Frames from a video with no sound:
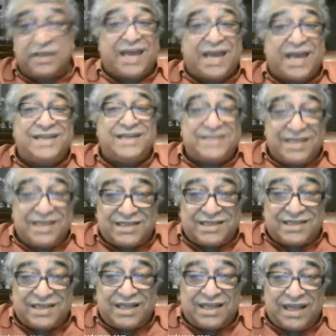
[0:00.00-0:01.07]
Cayce
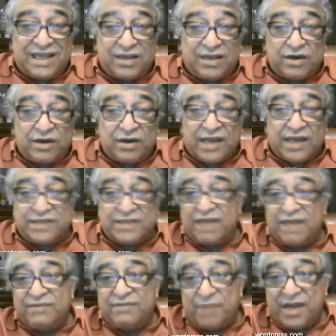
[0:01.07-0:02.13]
has said that, their case,
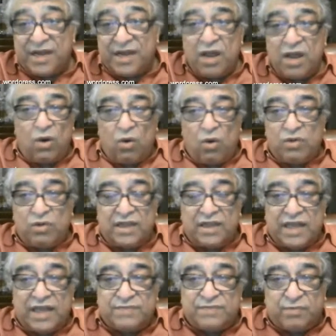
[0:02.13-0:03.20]
everybody, all
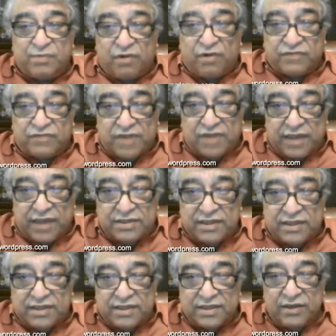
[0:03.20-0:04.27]
has been prophesied,
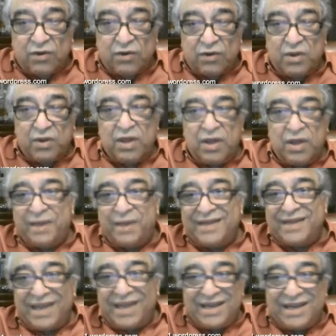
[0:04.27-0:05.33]
you know, by
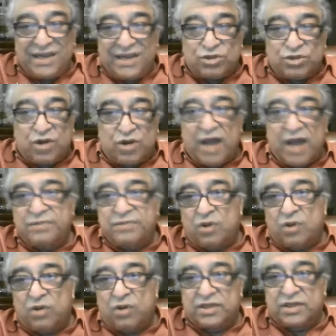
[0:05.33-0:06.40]
the Indian tribes,
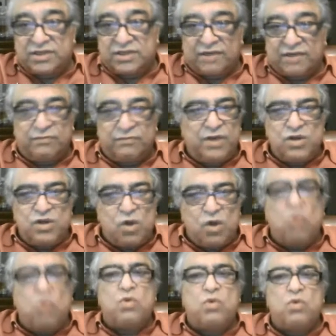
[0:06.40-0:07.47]
all this stuff. We
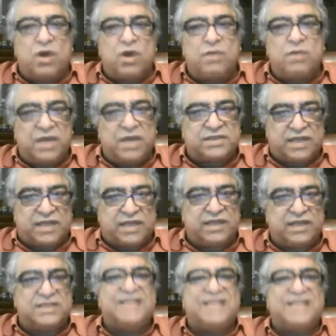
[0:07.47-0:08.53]
know we're going to be ascending.
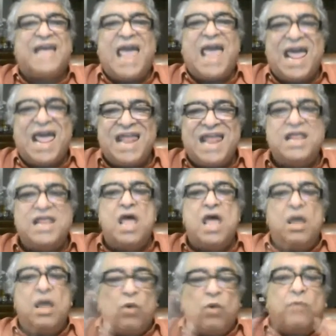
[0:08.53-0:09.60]
It's at the end.
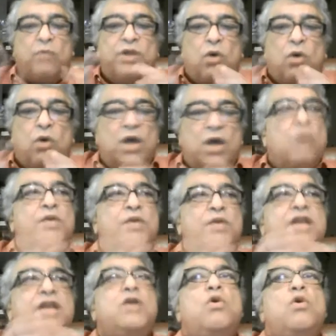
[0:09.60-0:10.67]
Well, we don't, we
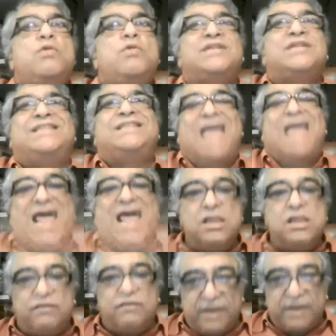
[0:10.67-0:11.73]
knew it was at the
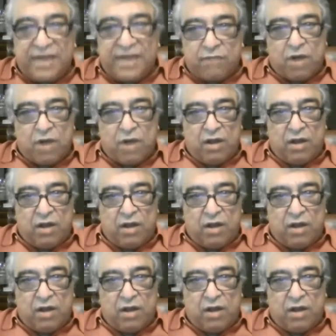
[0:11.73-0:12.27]
end of an era.